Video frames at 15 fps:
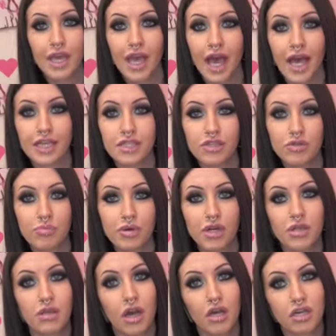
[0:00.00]
I do put a
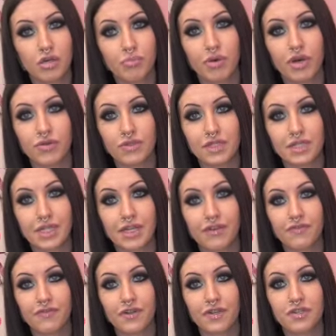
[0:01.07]
longer post in at
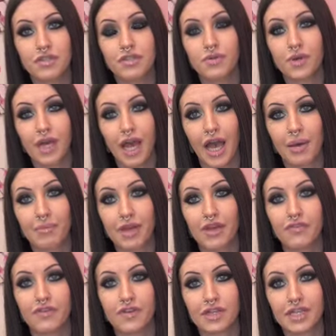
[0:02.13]
first to
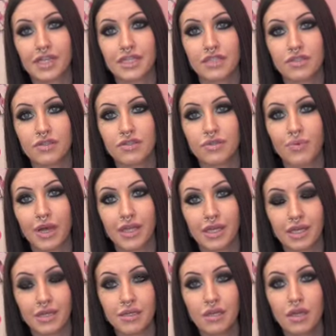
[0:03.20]
accommodate for the initial
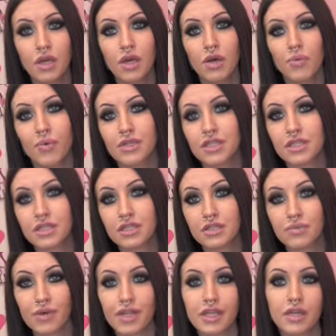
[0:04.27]
swelling. Once the
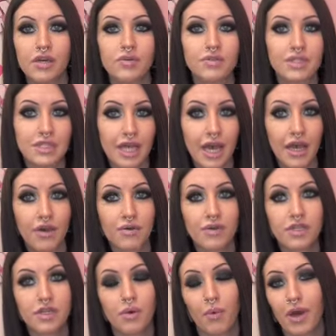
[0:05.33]
swelling goes
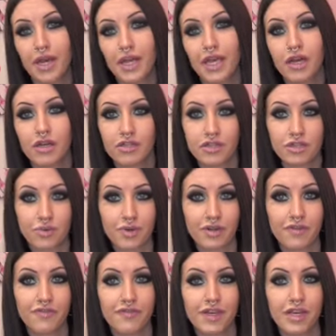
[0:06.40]
down, you'll want to get a
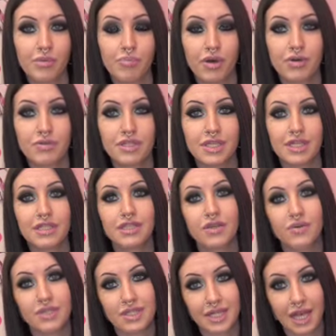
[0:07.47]
shorter fitted post in so
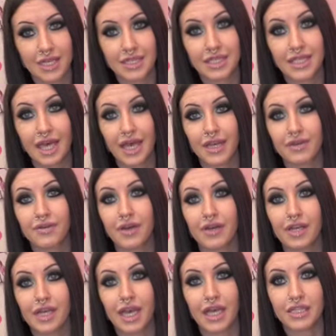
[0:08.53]
it's not sliding around
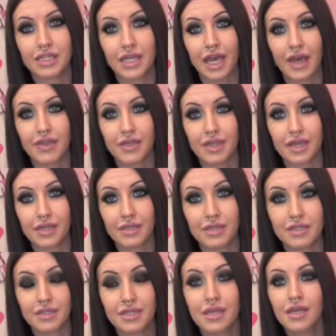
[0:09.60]
and catching on
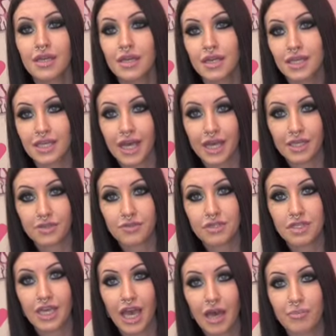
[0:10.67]
things. That
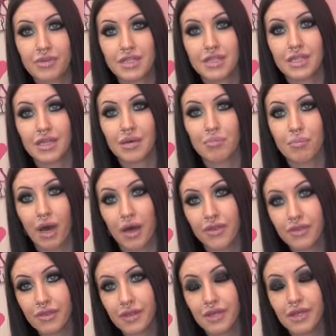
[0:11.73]
usually happens in a month.